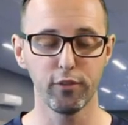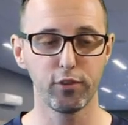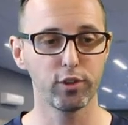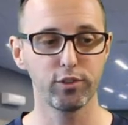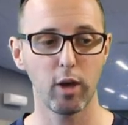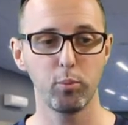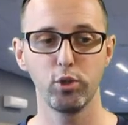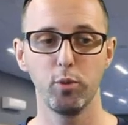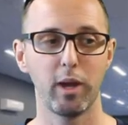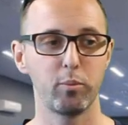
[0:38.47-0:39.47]
For example,
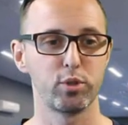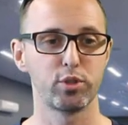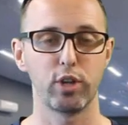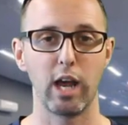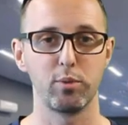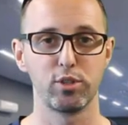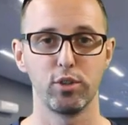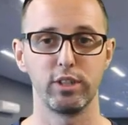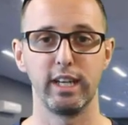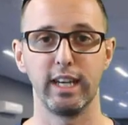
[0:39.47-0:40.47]
you might prescribe a
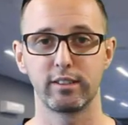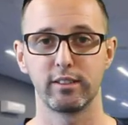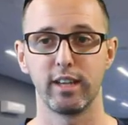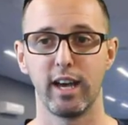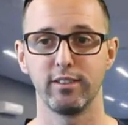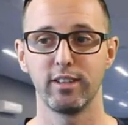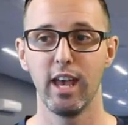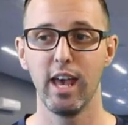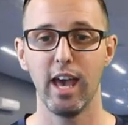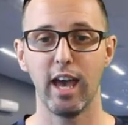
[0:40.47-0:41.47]
certain exercise,
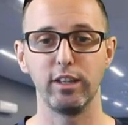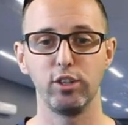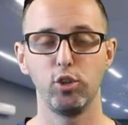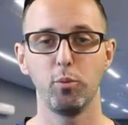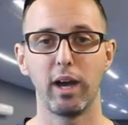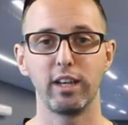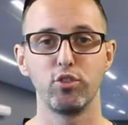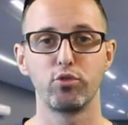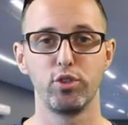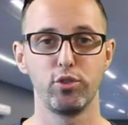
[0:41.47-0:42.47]
and then you might
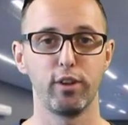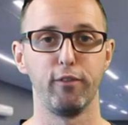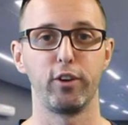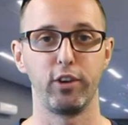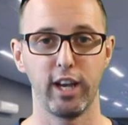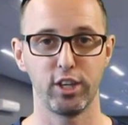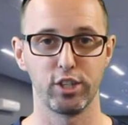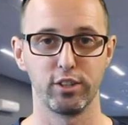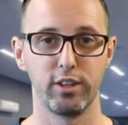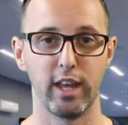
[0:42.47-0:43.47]
introduce a
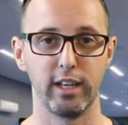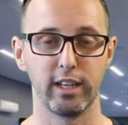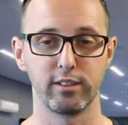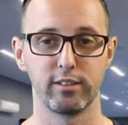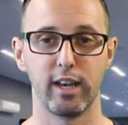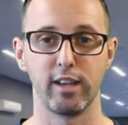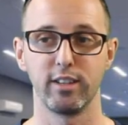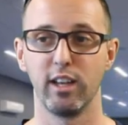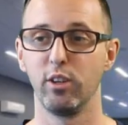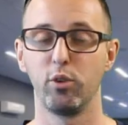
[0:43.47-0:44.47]
variation to that
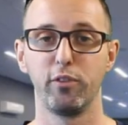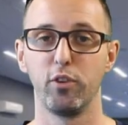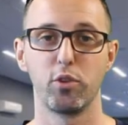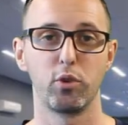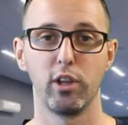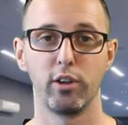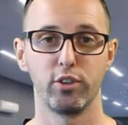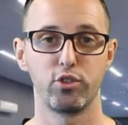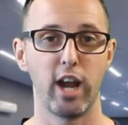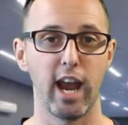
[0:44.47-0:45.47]
exercise a little further along
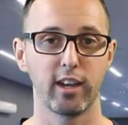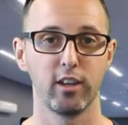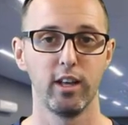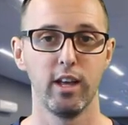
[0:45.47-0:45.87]
the track.